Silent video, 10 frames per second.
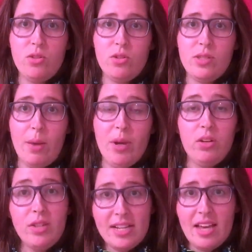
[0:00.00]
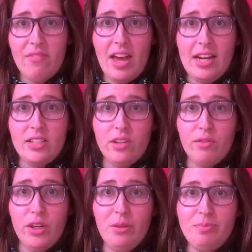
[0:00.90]
to someone who does have that answer
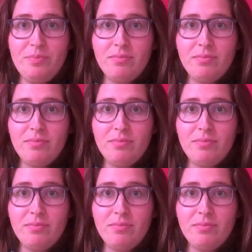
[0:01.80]
for you.